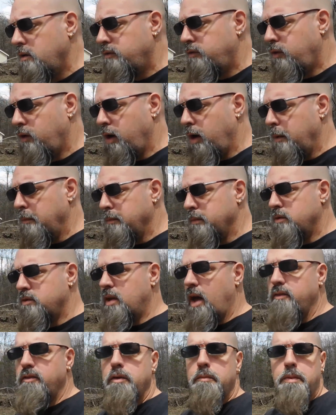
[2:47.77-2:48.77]
from
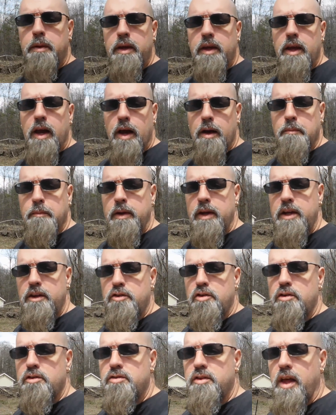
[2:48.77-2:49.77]
seven p m
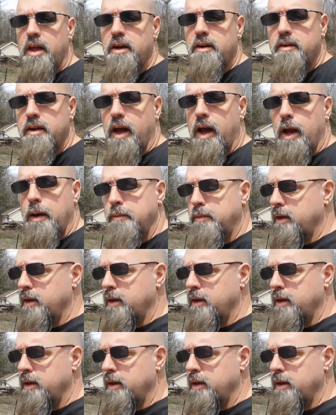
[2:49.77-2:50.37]
Eastern Standard Time